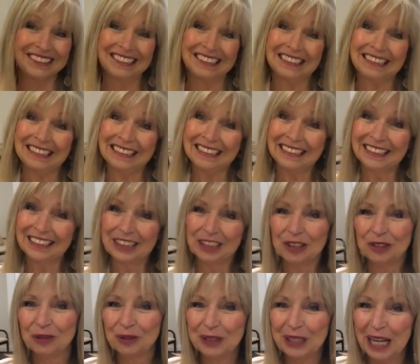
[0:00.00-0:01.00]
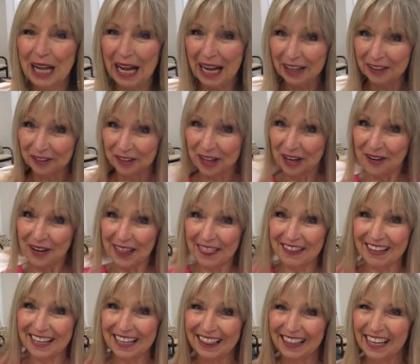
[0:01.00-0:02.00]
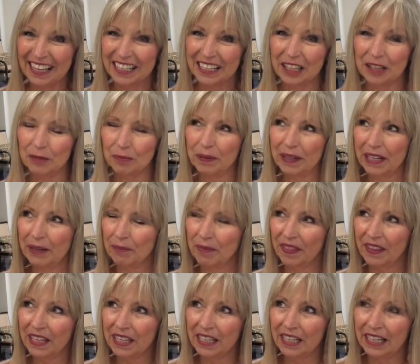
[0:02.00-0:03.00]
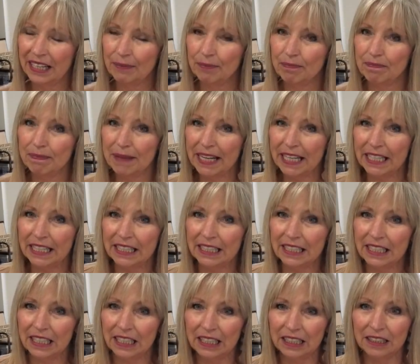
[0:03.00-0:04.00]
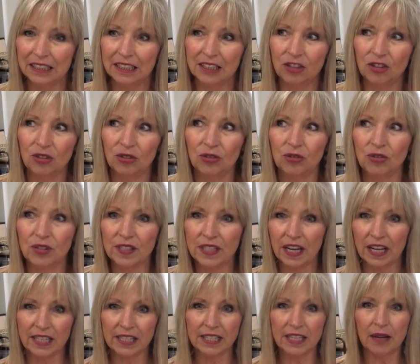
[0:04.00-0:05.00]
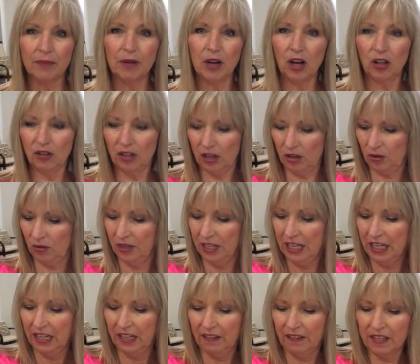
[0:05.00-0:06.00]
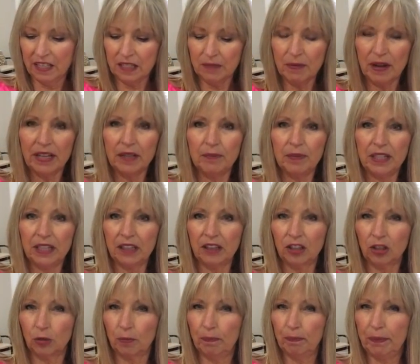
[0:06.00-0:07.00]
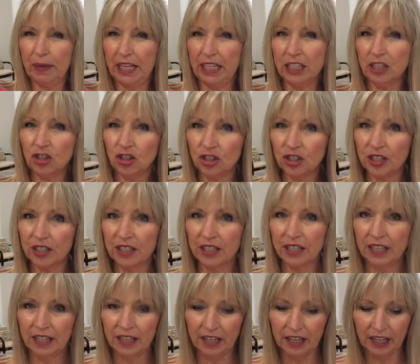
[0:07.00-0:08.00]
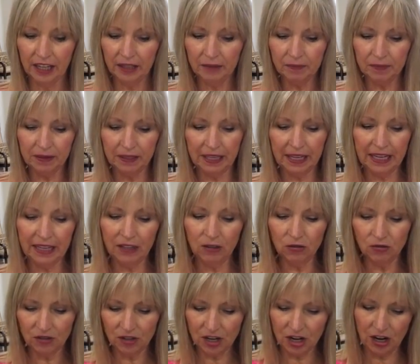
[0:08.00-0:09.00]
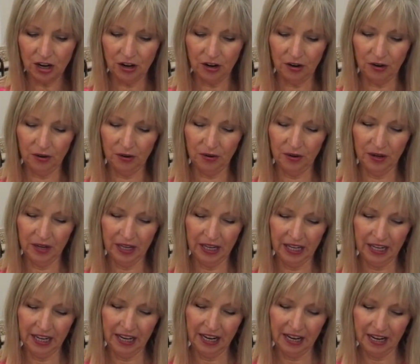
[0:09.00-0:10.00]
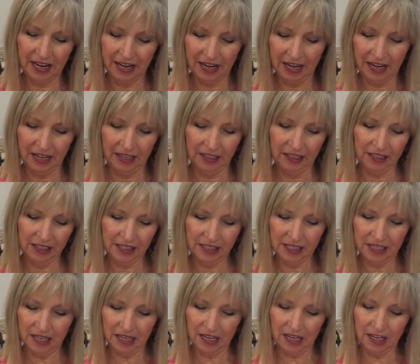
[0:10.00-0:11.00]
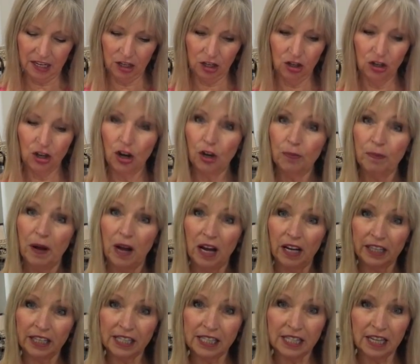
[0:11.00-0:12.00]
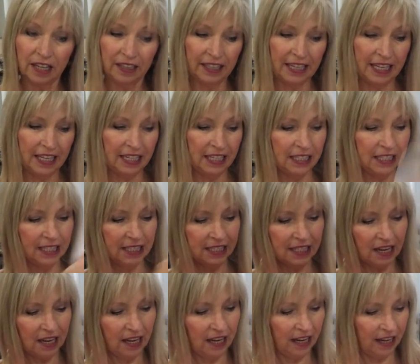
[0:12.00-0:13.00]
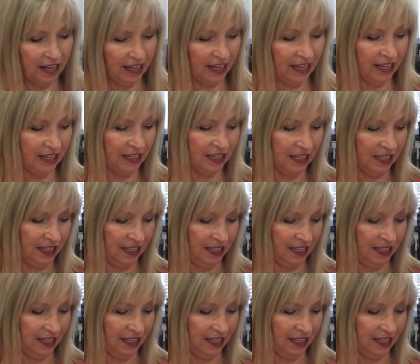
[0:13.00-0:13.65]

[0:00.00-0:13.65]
I don't know, I think I like it, but I'm thinking I might need to size up, although this might've been a little bunched up. I don't know. Let's see, no pockets on the inside.